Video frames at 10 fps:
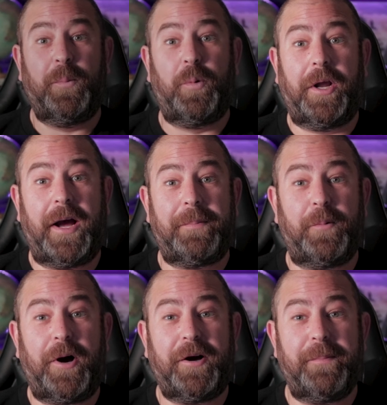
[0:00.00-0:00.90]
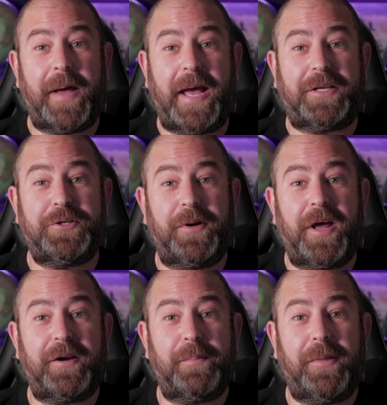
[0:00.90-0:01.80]
What up, and welcome back to
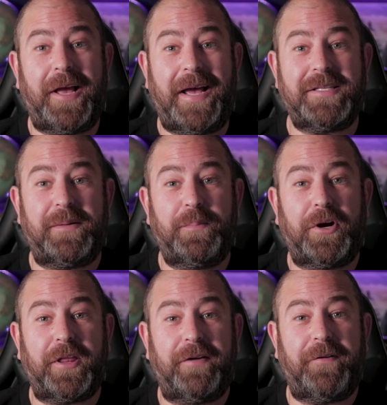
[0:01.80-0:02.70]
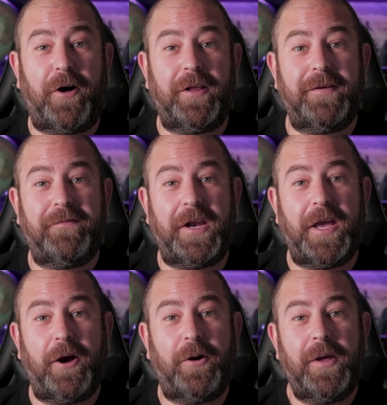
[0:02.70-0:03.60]
another Malazan Book of the Fallen
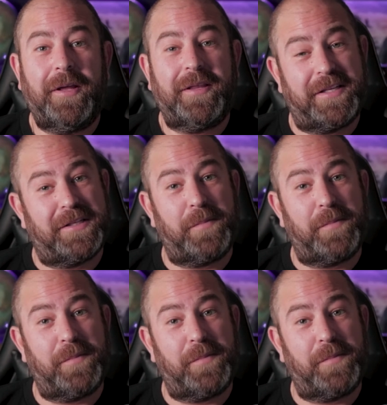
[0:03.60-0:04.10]
video. This is